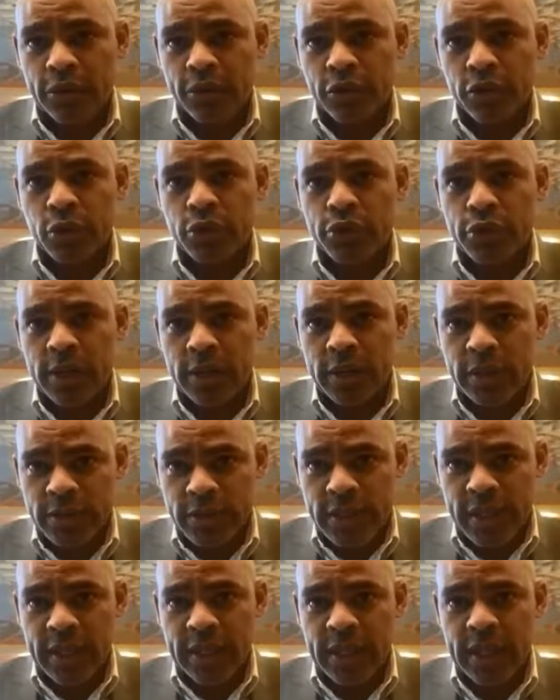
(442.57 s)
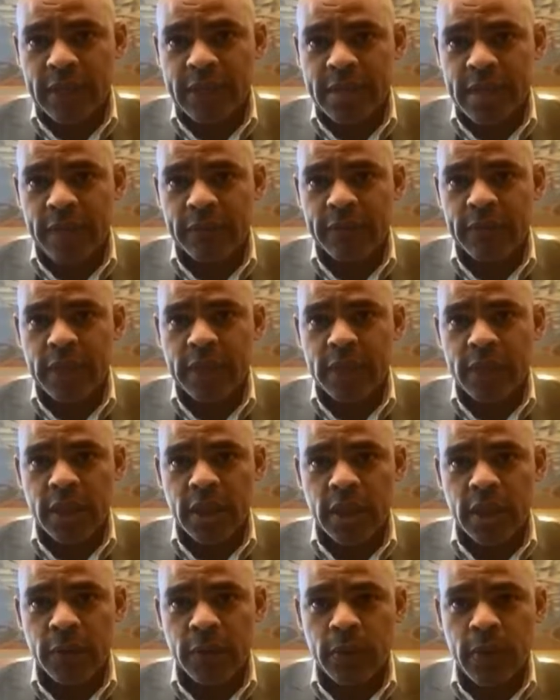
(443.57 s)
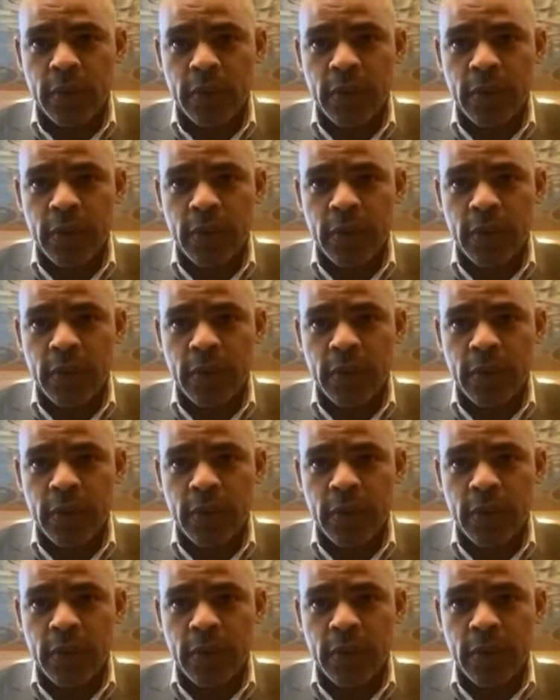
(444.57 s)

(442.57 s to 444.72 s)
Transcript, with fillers: children seeking that safety to know